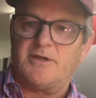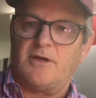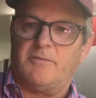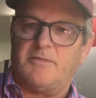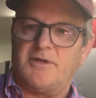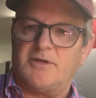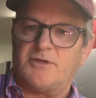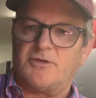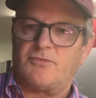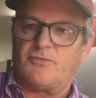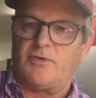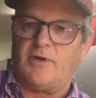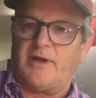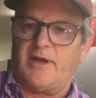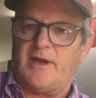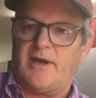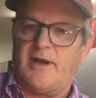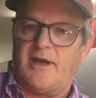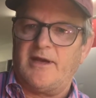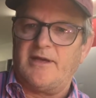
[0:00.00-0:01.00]
It'll be just
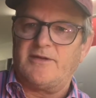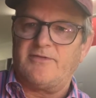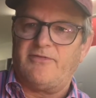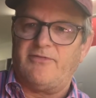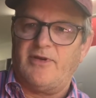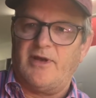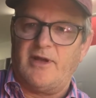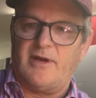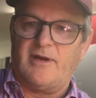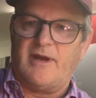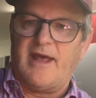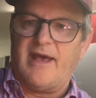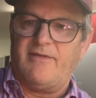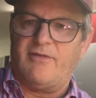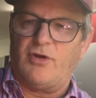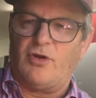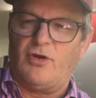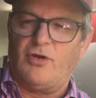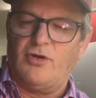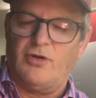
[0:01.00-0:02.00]
really a nice fit and have
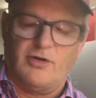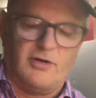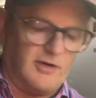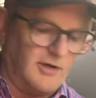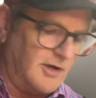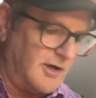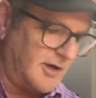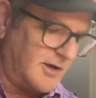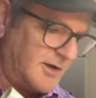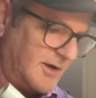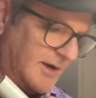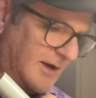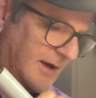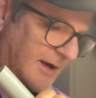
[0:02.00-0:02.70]
a good look.